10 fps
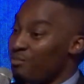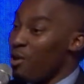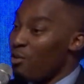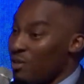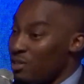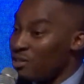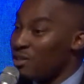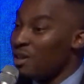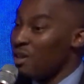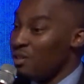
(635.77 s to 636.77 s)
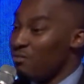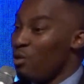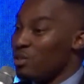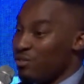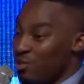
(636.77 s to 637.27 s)
progress, the
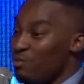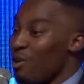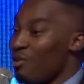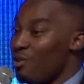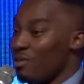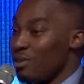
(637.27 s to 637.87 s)
voice of tomorrow.